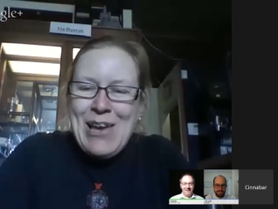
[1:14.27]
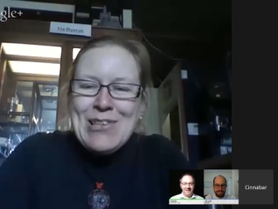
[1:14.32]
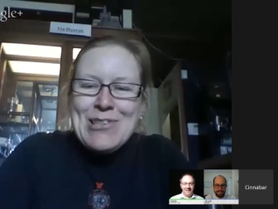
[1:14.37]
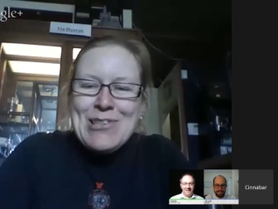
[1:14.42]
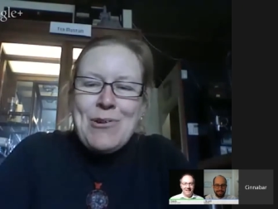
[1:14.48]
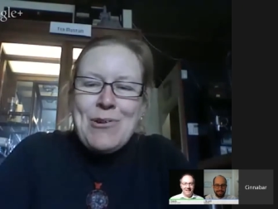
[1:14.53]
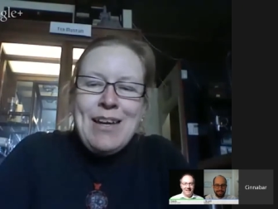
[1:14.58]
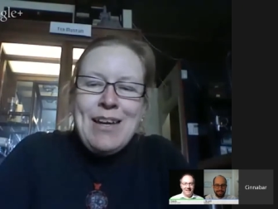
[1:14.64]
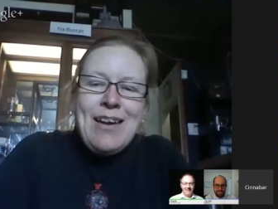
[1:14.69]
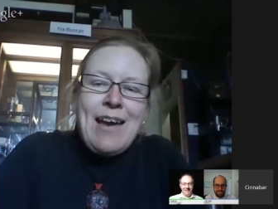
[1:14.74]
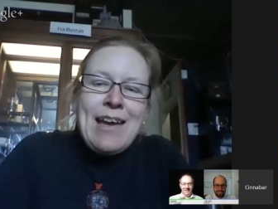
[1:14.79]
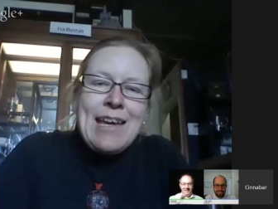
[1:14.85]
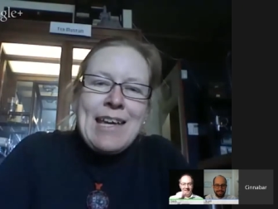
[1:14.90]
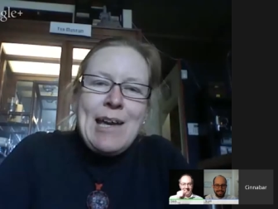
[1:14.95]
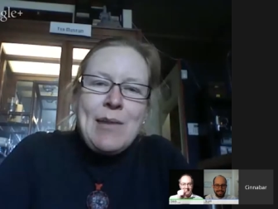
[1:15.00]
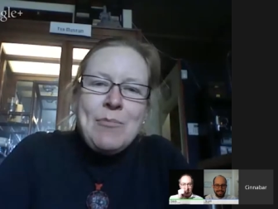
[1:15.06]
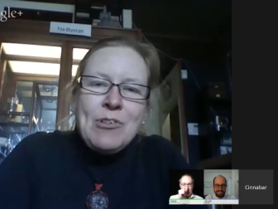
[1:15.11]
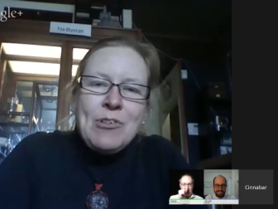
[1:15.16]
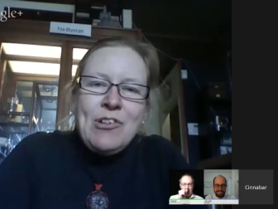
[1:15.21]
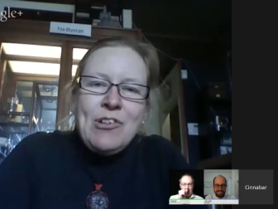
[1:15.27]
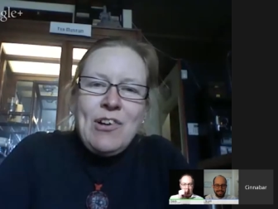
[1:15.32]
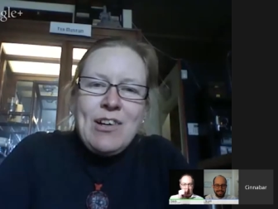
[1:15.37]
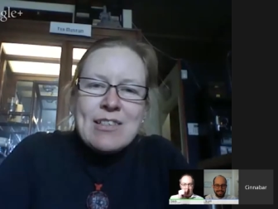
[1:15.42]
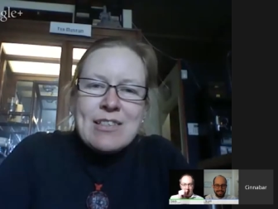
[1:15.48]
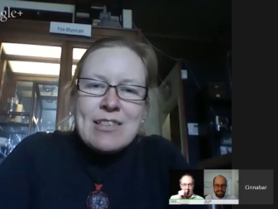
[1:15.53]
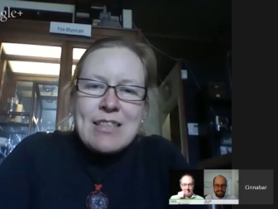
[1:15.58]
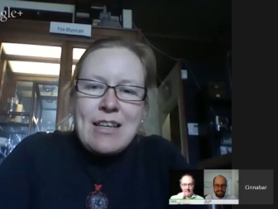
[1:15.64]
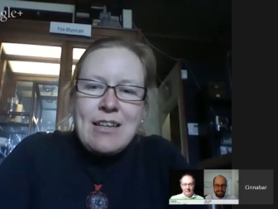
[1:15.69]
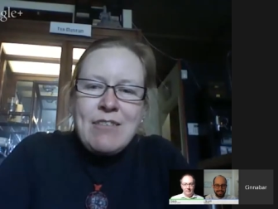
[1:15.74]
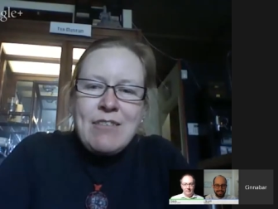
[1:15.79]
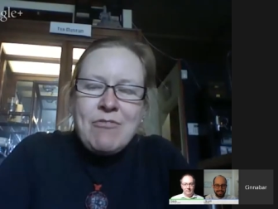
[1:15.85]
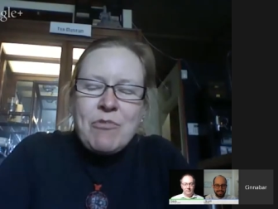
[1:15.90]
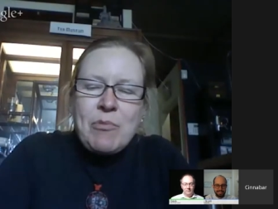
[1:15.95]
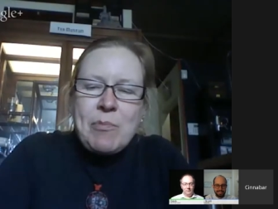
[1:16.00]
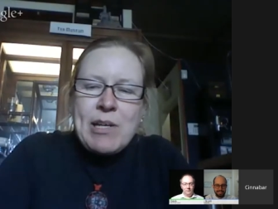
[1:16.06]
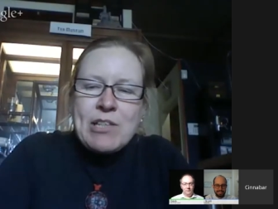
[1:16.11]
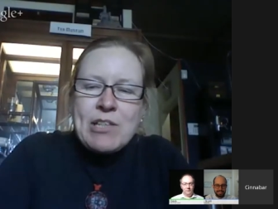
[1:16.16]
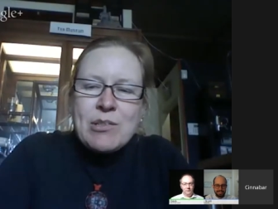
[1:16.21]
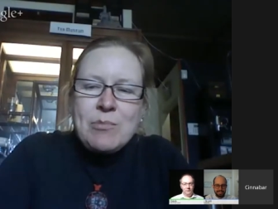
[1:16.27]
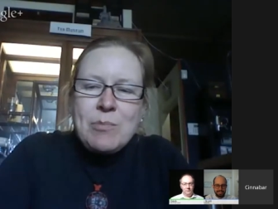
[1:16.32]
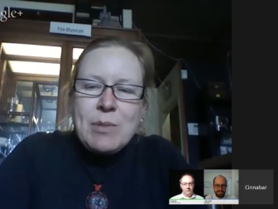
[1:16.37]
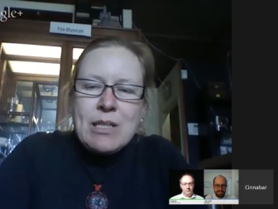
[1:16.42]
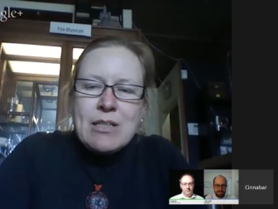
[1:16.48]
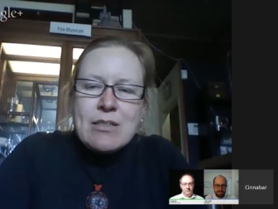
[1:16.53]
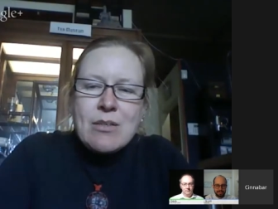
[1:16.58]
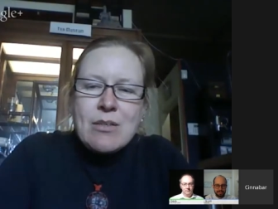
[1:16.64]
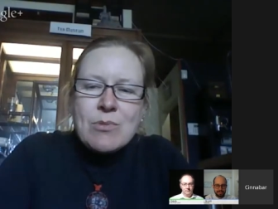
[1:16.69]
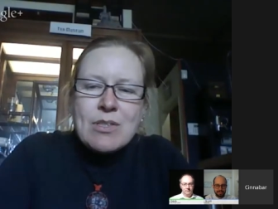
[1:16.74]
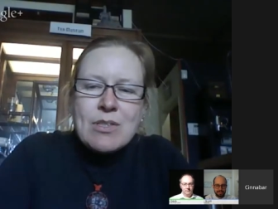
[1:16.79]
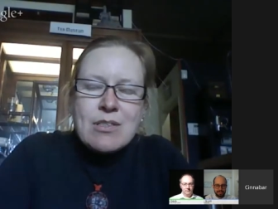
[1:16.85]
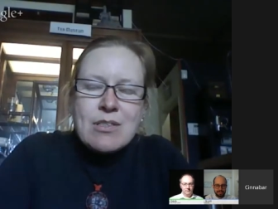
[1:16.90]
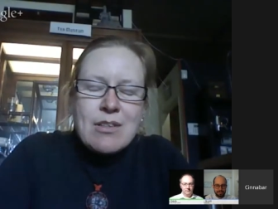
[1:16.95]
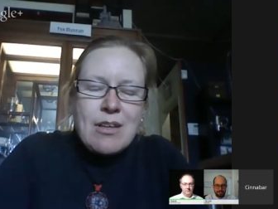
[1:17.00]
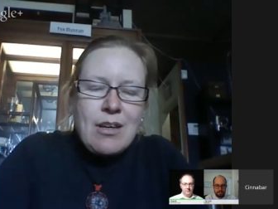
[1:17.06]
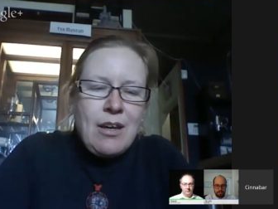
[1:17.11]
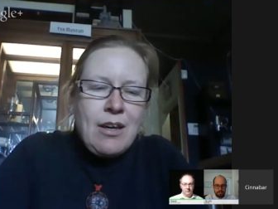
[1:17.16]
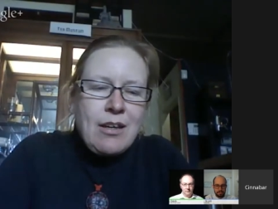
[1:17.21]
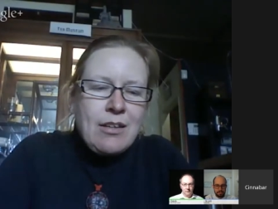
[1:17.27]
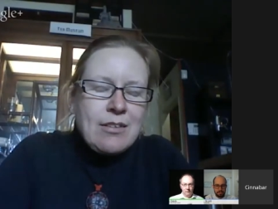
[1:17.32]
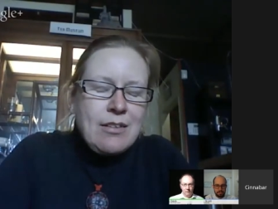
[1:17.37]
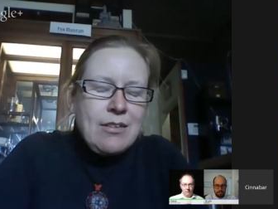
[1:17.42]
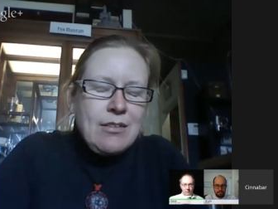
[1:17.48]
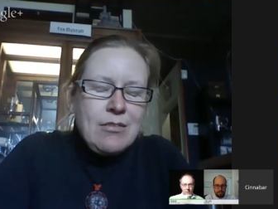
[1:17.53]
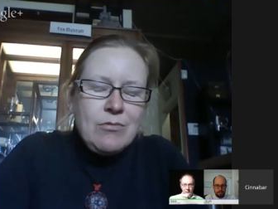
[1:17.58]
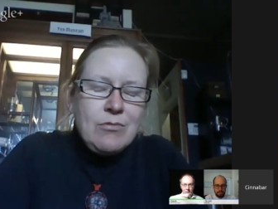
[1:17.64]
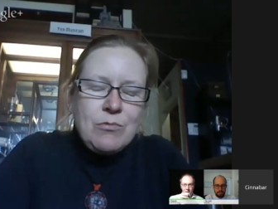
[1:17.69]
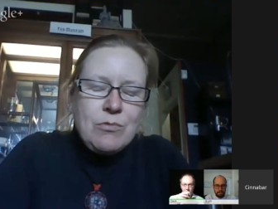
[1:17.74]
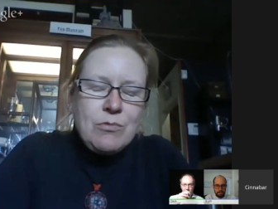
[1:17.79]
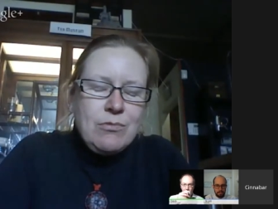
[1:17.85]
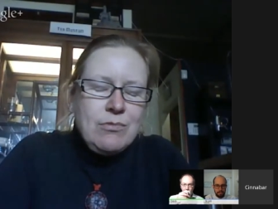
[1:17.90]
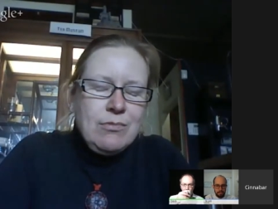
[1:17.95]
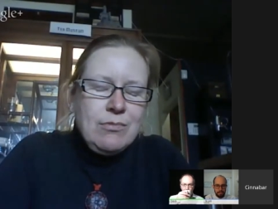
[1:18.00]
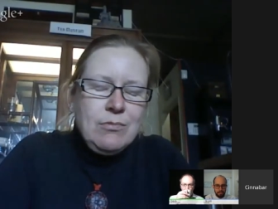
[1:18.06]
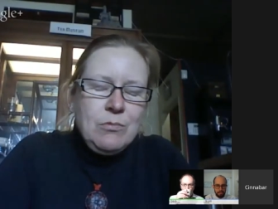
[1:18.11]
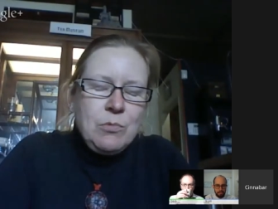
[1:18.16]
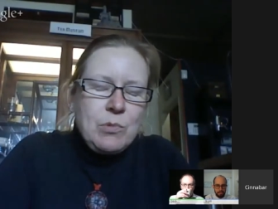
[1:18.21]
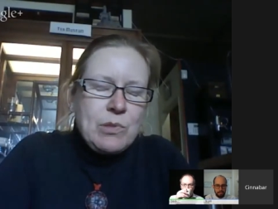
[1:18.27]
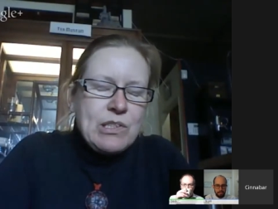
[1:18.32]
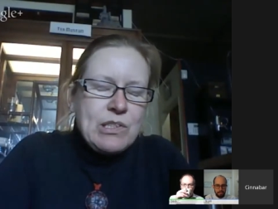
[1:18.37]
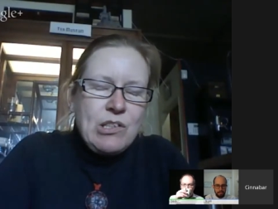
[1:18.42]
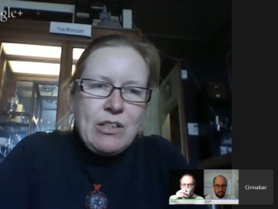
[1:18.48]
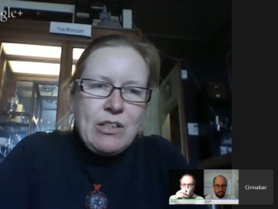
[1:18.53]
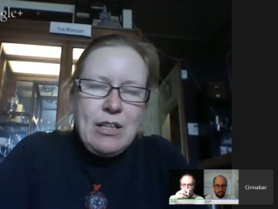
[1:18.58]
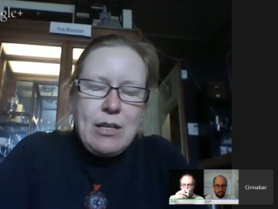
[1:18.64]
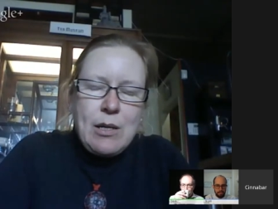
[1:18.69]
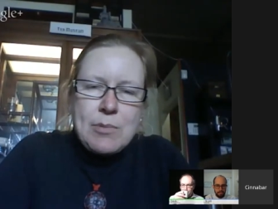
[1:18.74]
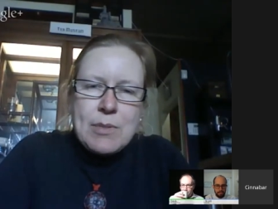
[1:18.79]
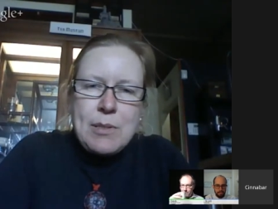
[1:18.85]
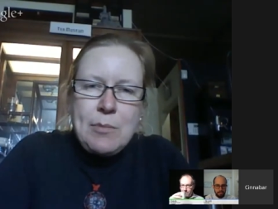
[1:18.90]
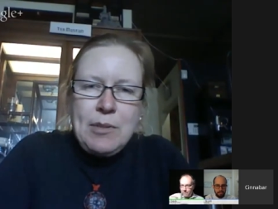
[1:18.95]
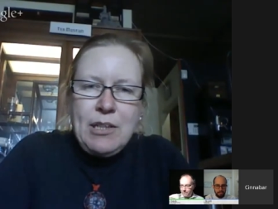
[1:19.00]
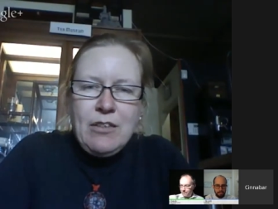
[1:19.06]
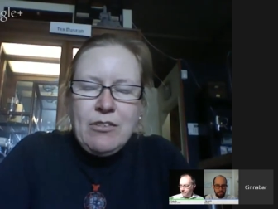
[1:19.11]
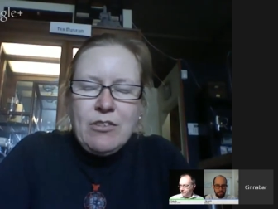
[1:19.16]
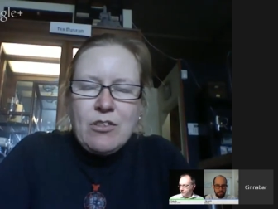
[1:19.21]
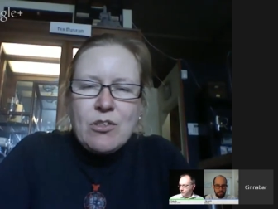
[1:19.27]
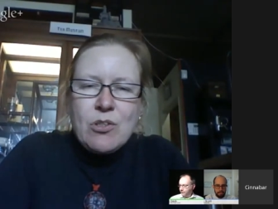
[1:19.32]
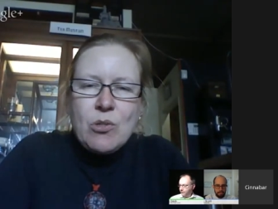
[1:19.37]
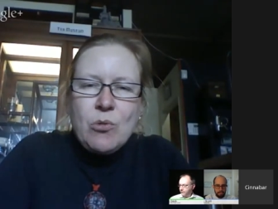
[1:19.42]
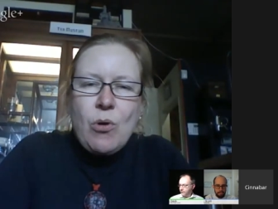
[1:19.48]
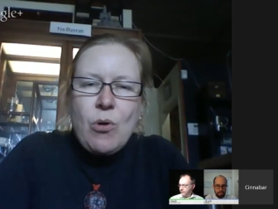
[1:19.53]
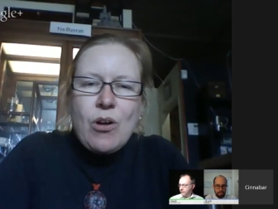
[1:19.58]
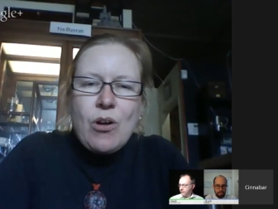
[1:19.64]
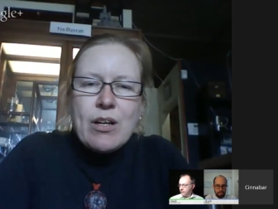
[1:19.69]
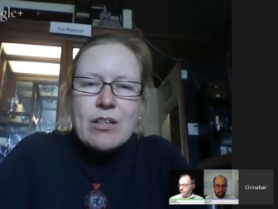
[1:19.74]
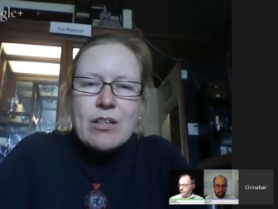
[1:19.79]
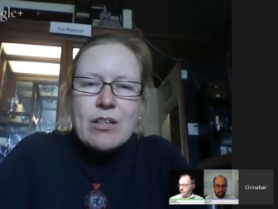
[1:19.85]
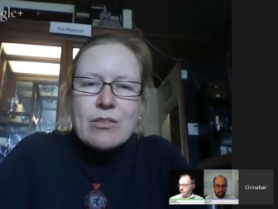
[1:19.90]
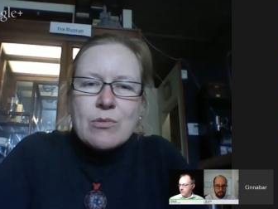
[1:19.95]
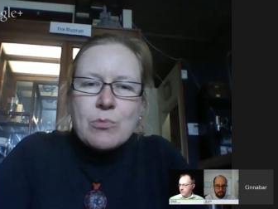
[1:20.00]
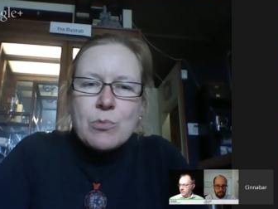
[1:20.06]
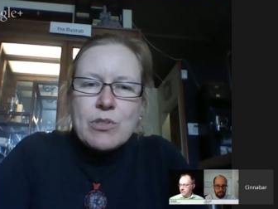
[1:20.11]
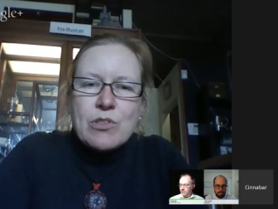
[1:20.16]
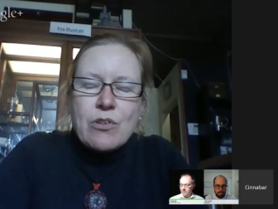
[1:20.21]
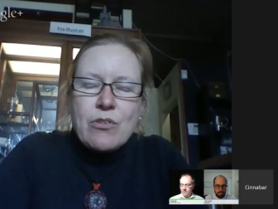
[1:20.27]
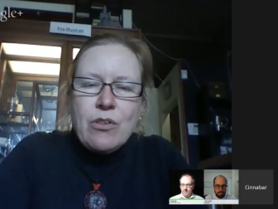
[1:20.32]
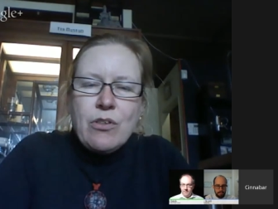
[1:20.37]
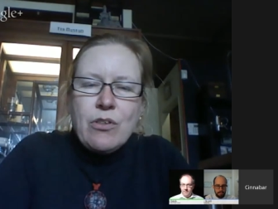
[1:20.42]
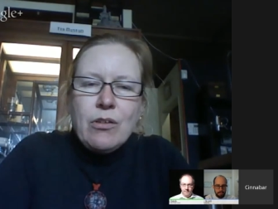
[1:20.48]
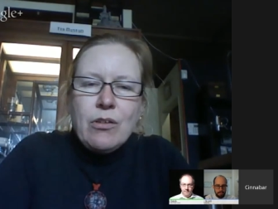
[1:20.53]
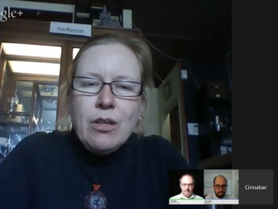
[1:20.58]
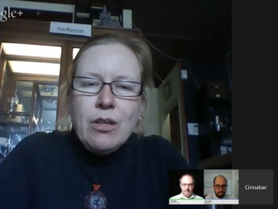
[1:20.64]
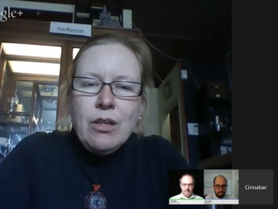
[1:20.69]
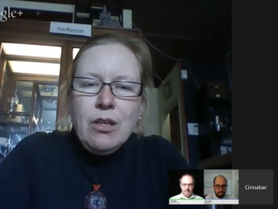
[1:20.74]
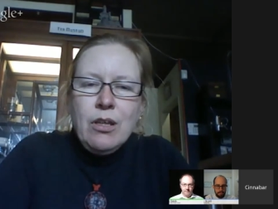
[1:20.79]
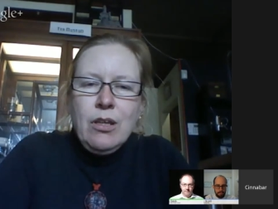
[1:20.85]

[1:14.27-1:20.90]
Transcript: So I came across that information because I was looking up something on the Tuaregs, which are the